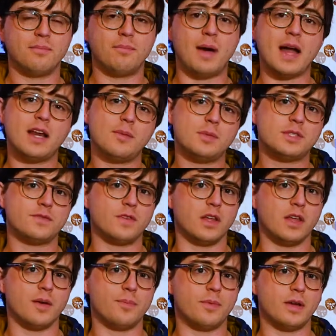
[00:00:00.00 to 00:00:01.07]
My name is
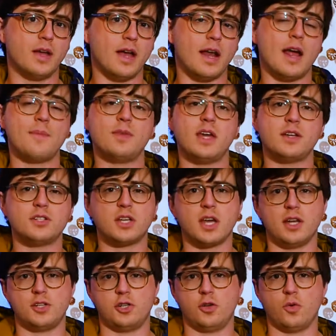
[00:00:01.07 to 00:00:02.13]
Philip, and I'm the
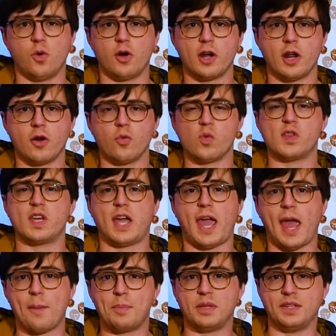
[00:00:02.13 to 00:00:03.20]
Education Coordinator with the
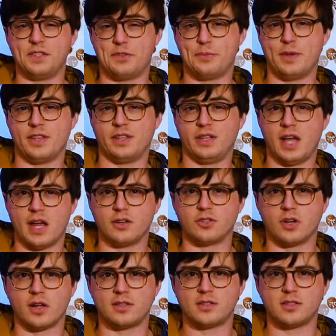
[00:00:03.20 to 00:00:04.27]
Cape Elizabeth Land
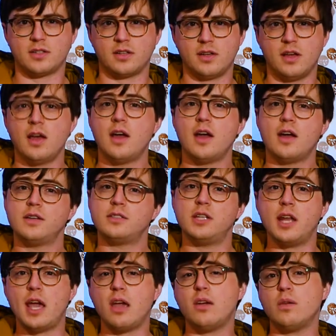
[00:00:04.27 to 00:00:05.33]
Trust.
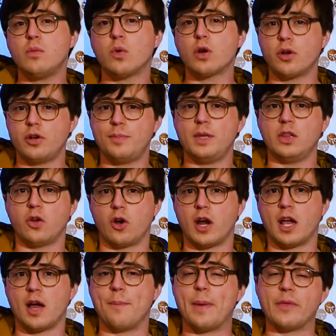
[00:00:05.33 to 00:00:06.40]
Today, we're going to be
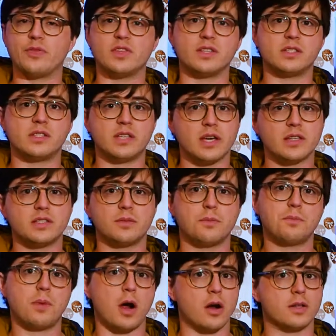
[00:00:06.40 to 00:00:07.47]
learning about the 6
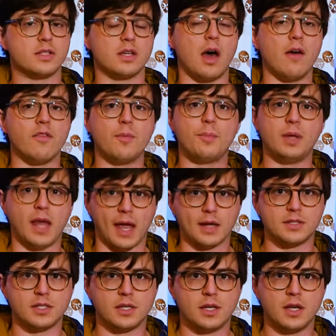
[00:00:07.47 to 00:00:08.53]
parts of a
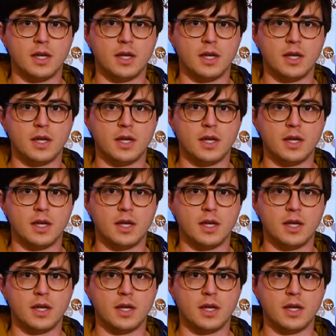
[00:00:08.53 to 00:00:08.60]
plant.